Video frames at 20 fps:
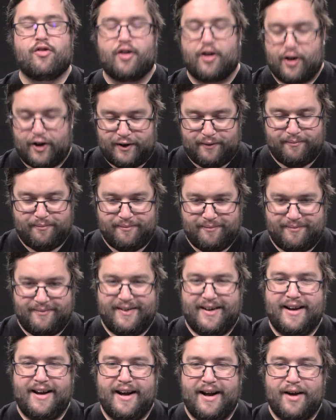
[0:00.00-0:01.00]
good.
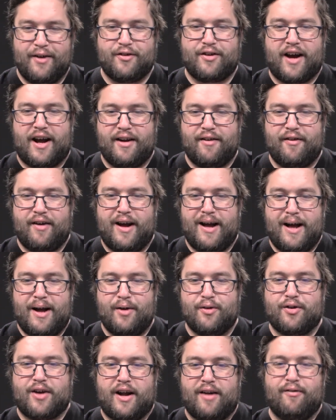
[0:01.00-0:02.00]
It was
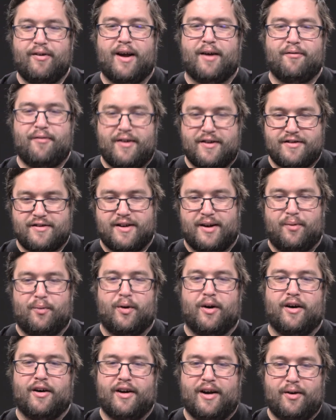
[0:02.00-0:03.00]
kind of like Vista,
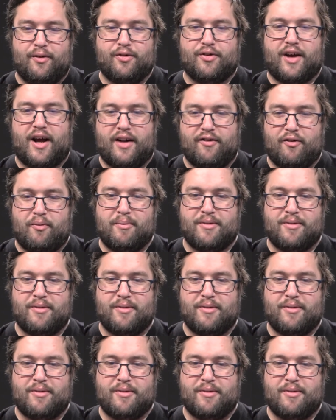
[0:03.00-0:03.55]
where it was kind of a